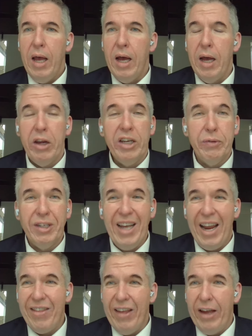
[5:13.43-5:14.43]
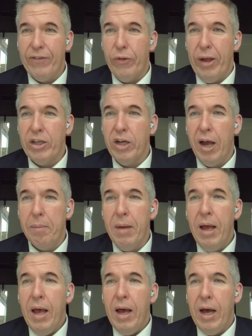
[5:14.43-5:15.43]
You need to retain that for that time.
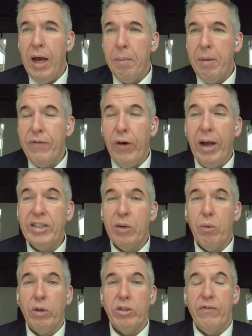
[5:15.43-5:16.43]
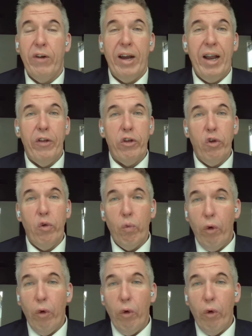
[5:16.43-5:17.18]
If INZ was to find out that you